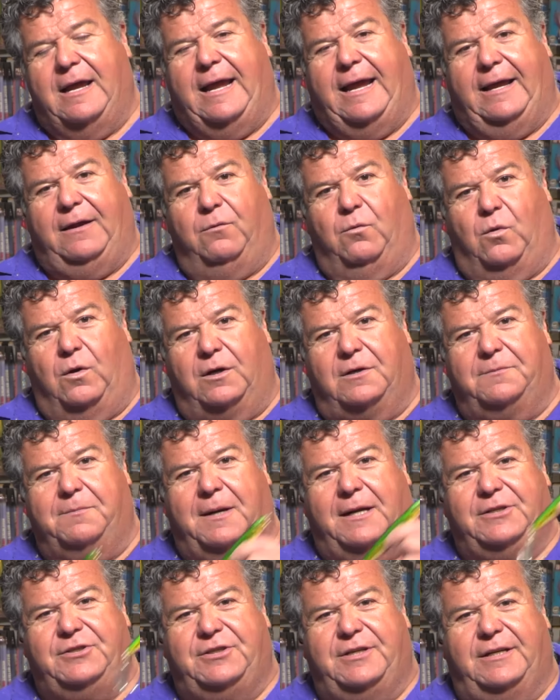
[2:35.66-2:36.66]
and worked
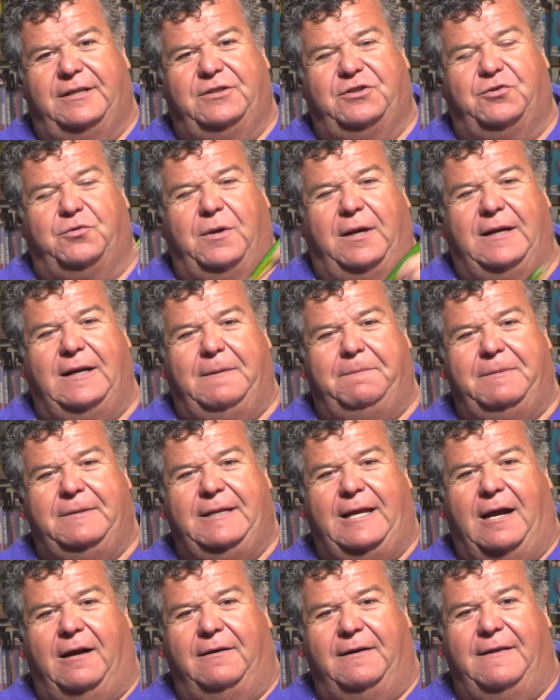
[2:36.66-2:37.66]
my jig straight up and
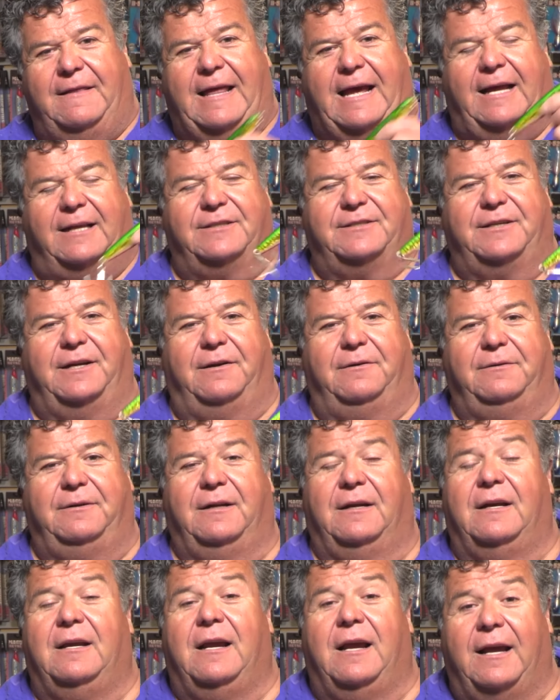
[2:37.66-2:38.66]
down in that zone.
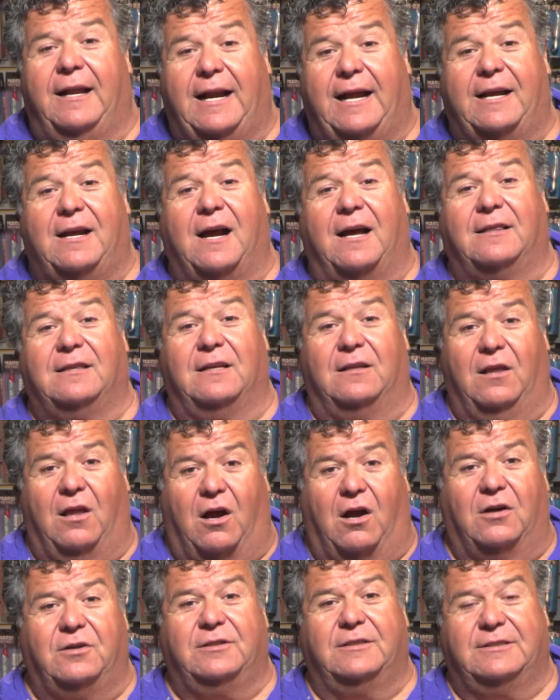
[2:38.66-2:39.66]
And I caught the
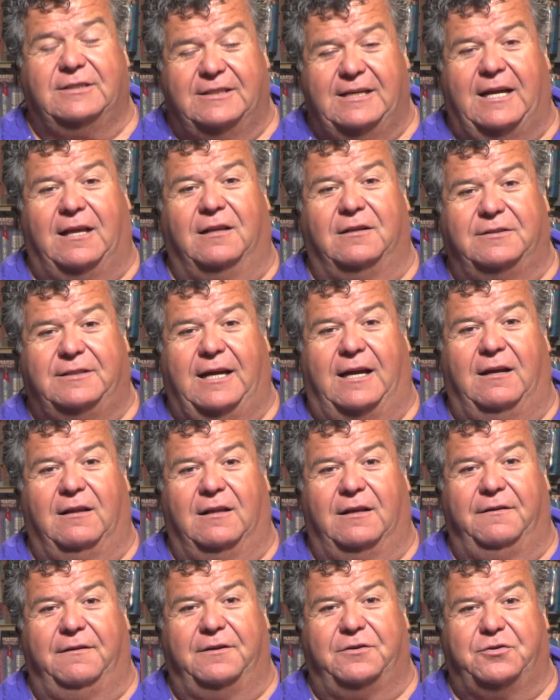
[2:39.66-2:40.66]
largest
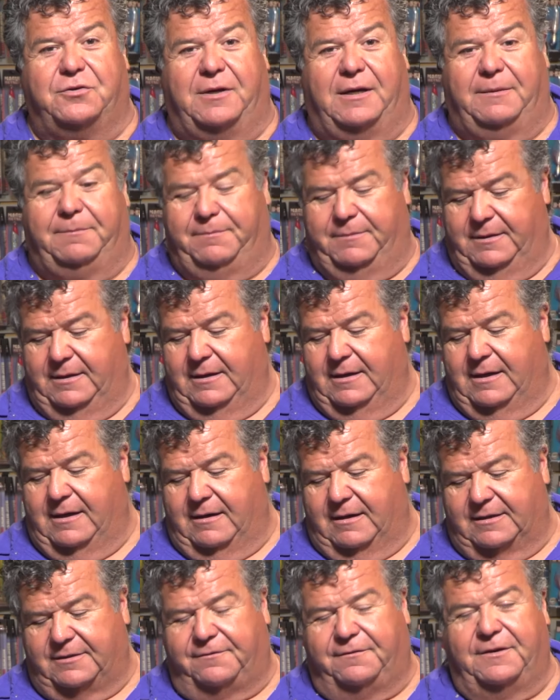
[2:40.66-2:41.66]
yellowtail of the trip.
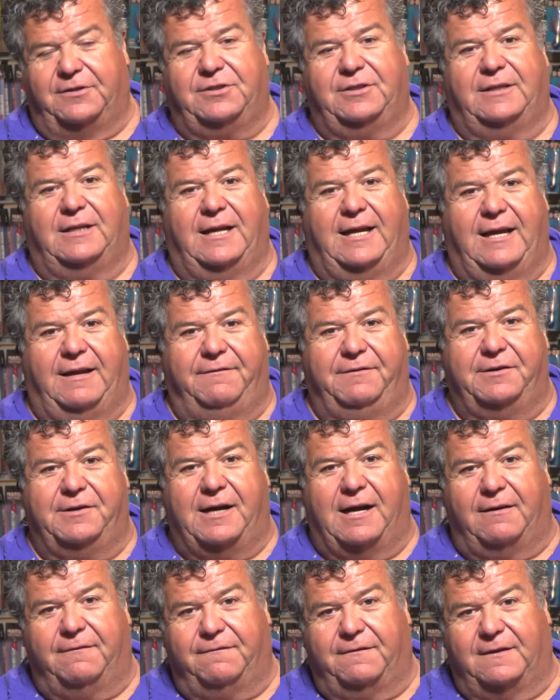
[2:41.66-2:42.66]
I was fishing a heavier
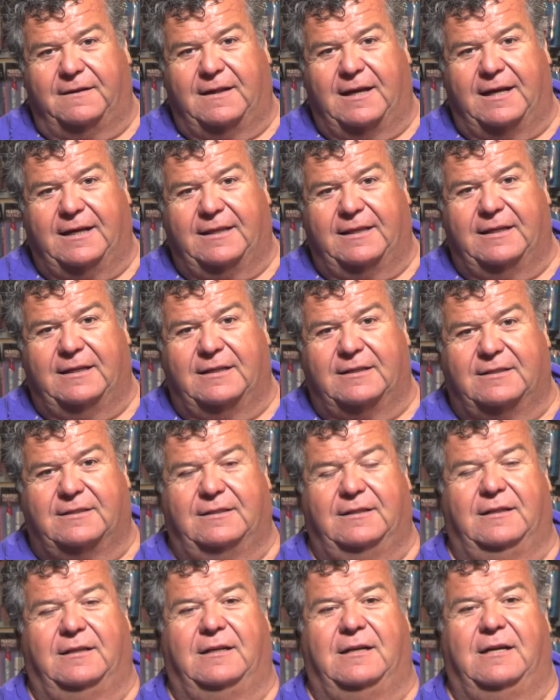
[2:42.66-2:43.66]
outfit like
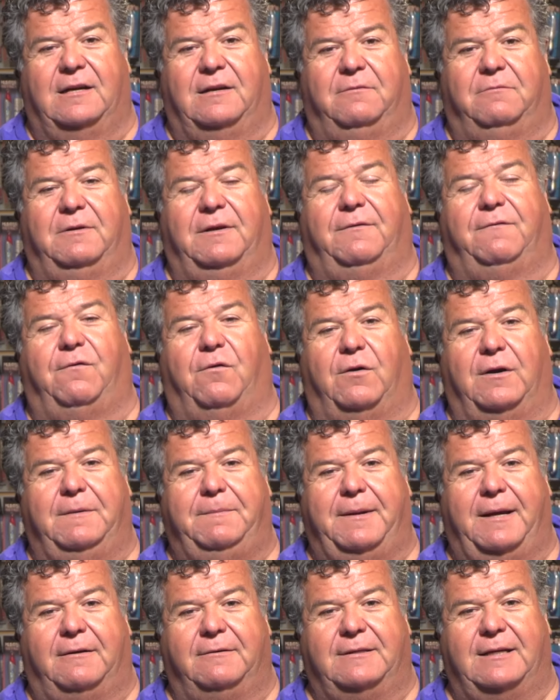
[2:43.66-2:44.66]
this with 40
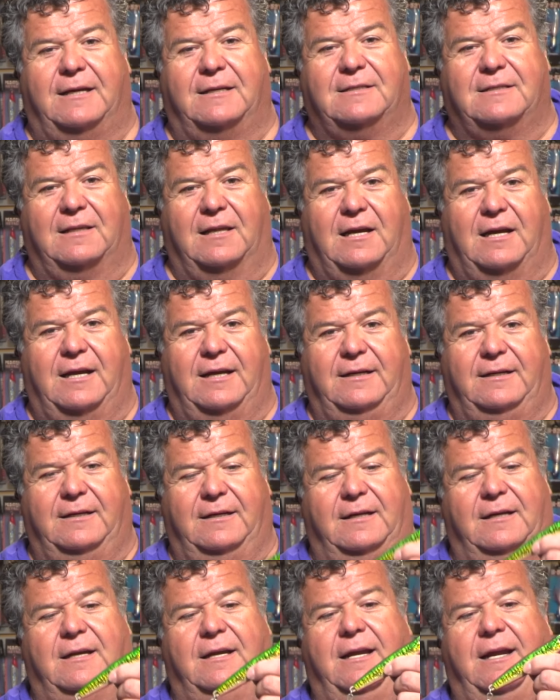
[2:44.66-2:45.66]
pound test line
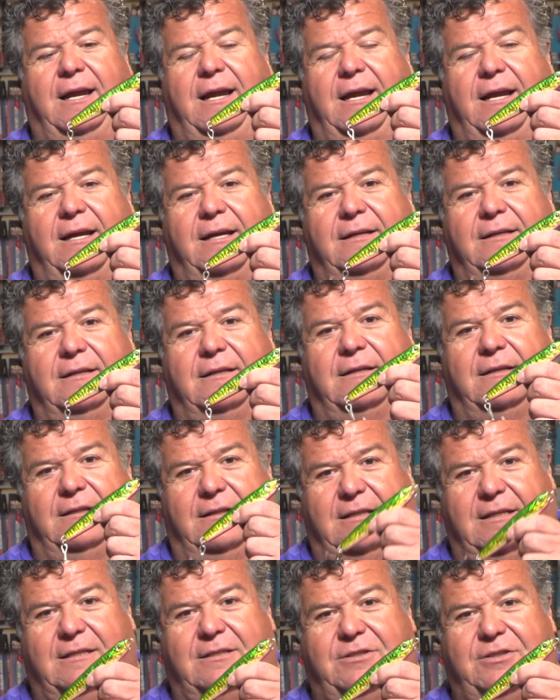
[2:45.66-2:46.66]
and
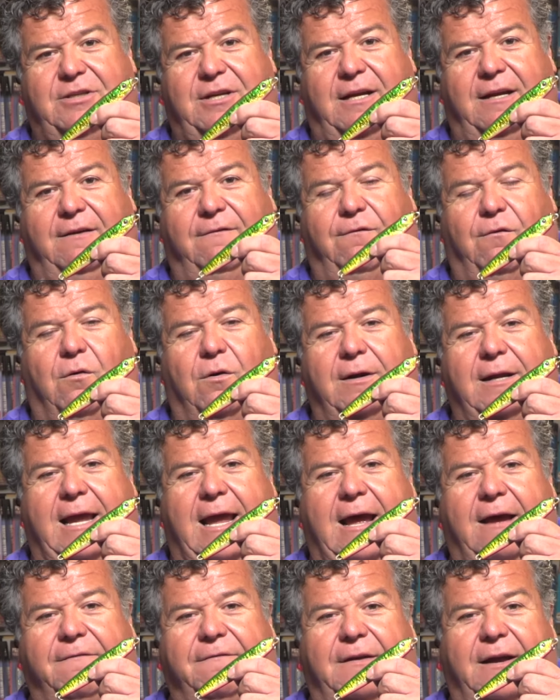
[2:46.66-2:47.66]
this jig,
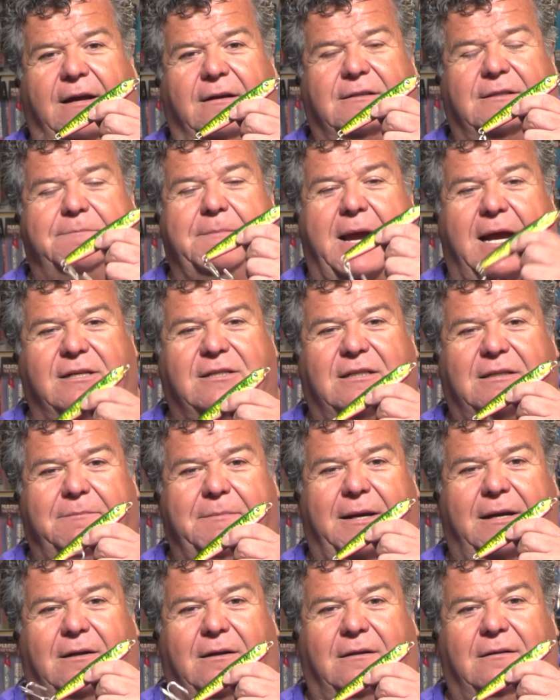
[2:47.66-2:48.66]
4.5 ounce magic
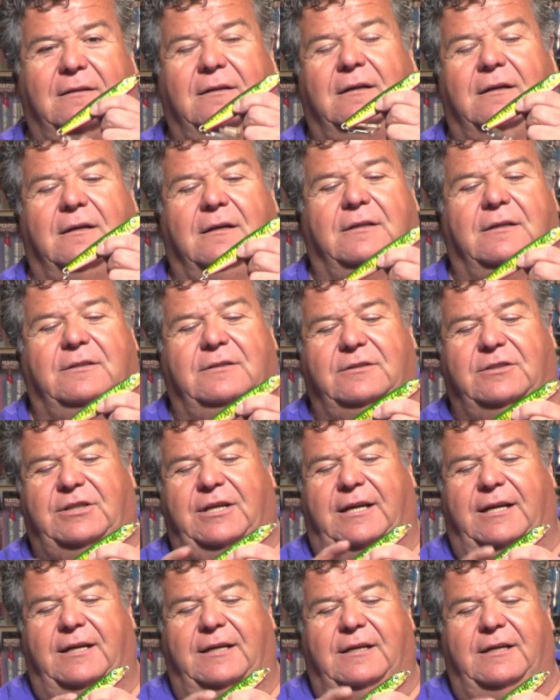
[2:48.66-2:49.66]
metal
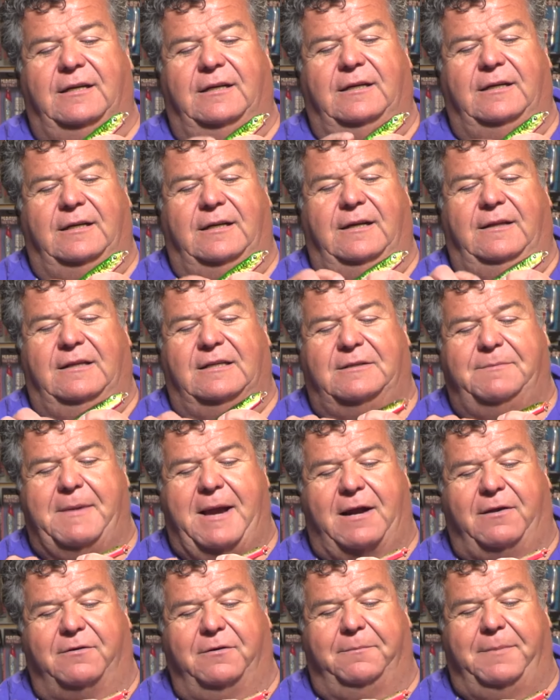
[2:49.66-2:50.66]
jig in this
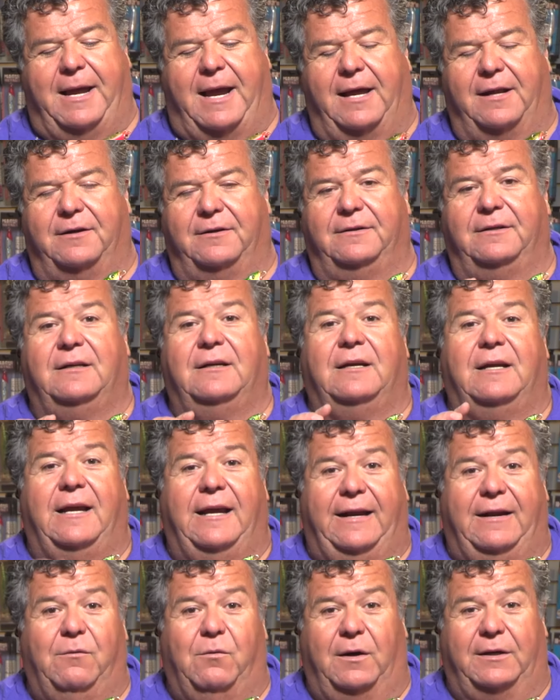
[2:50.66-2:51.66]
mackerel pattern,
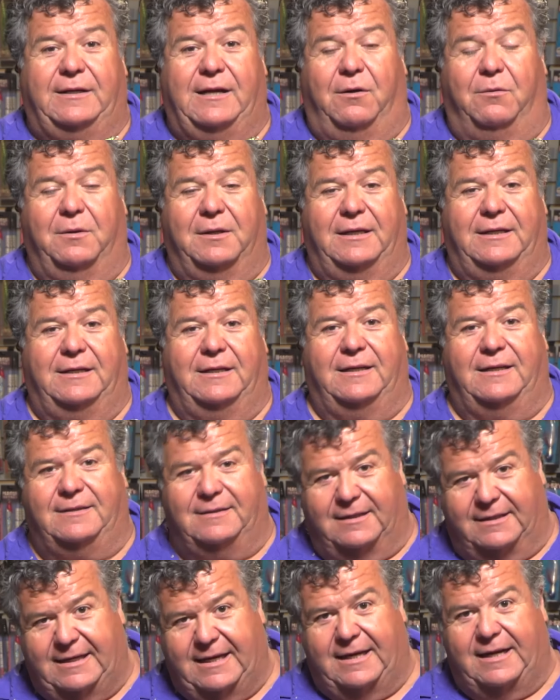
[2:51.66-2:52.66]
and it worked out really good.
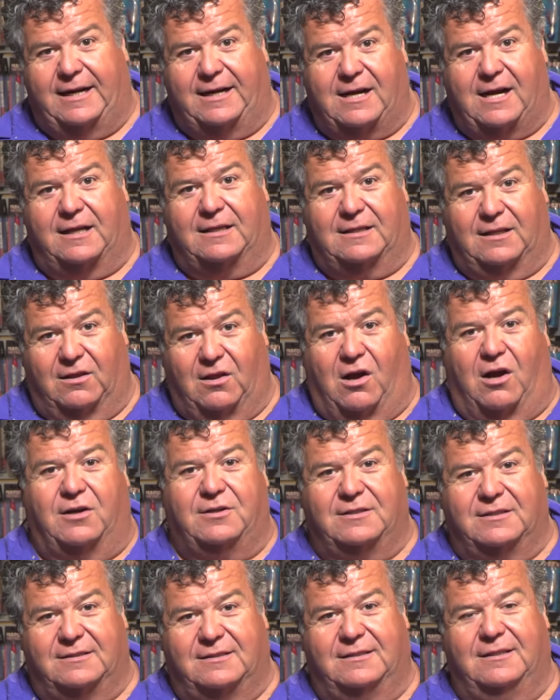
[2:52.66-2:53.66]
Again, I caught the
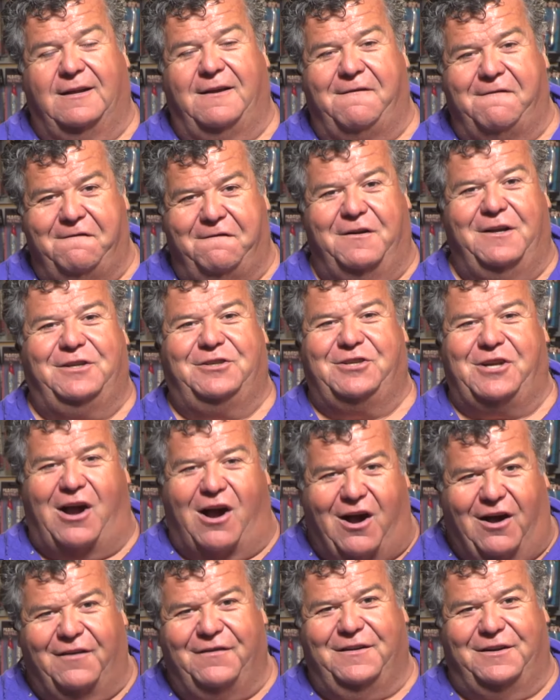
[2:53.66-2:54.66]
largest fish
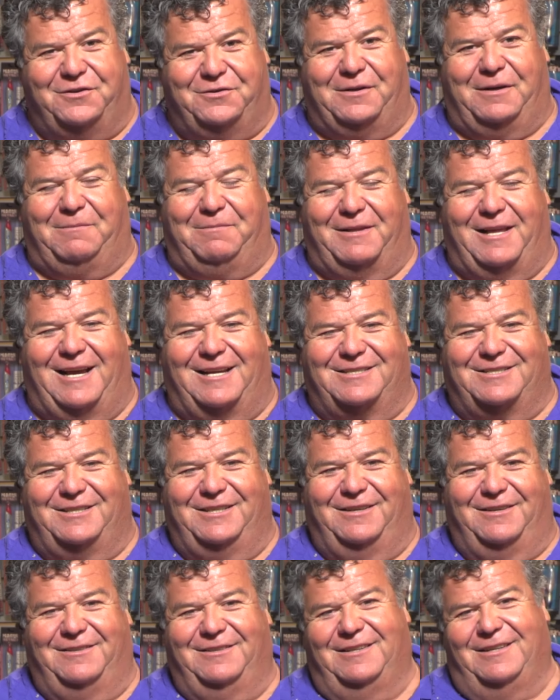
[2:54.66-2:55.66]
on the trip last
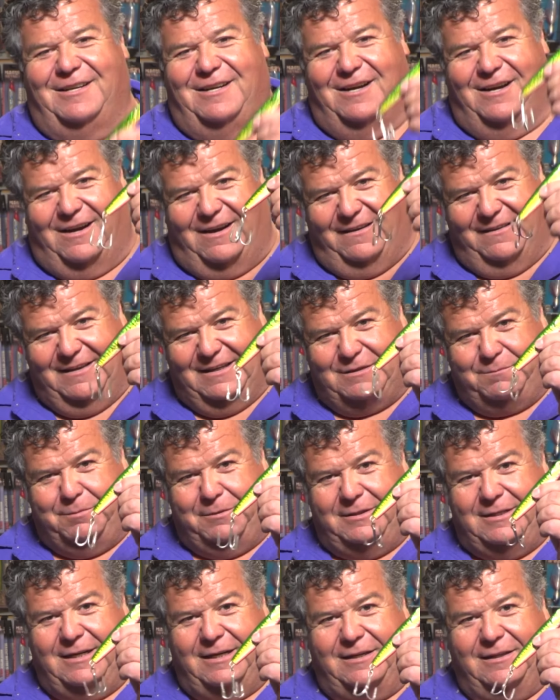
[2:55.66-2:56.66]
year on this
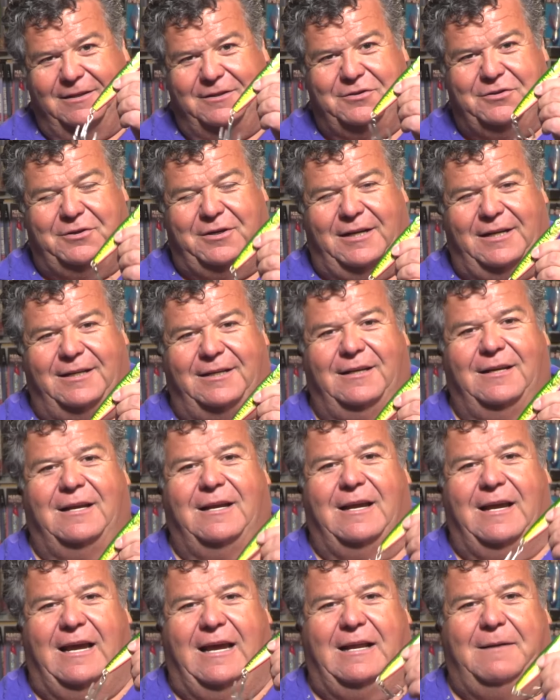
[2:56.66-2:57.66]
particular jig
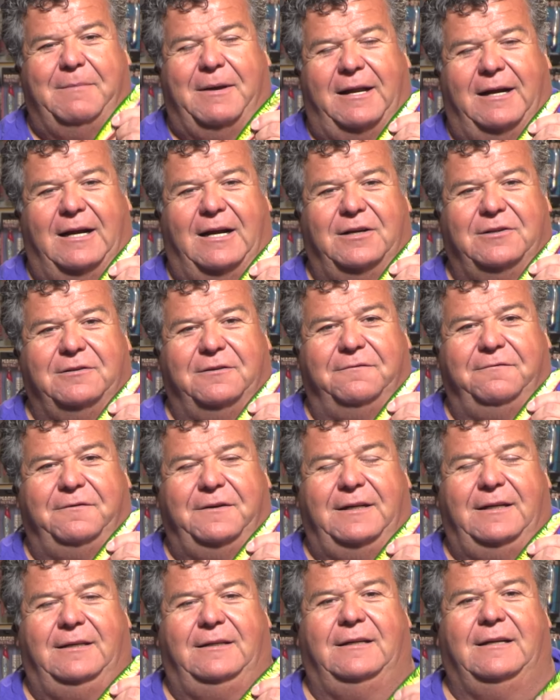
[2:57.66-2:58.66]
at about 100
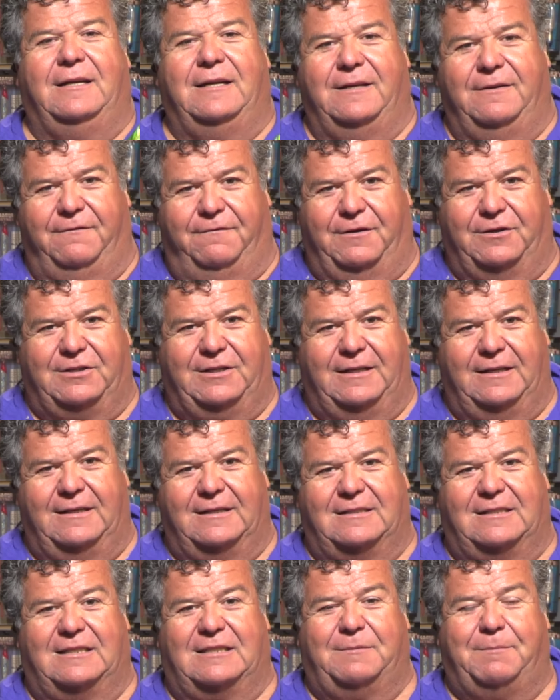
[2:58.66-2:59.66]
feet, fishing in
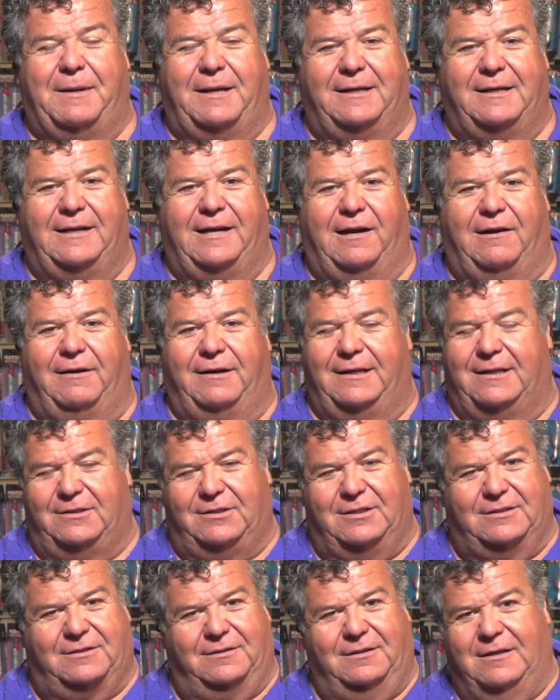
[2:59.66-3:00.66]
the suspended area and
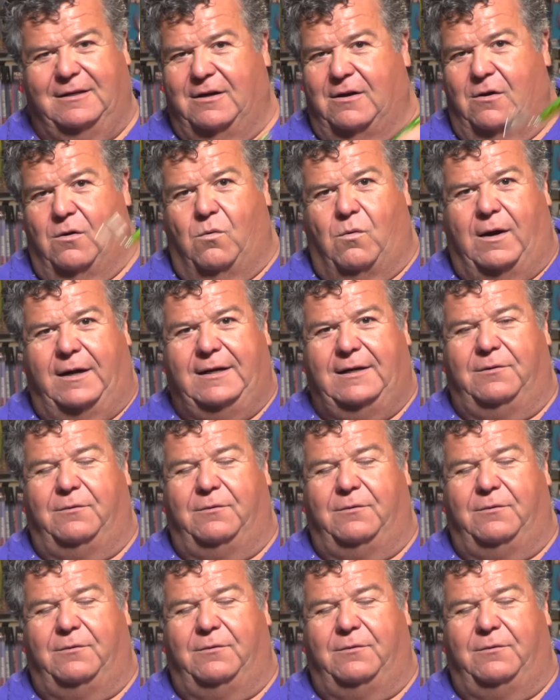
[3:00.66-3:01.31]
just winding it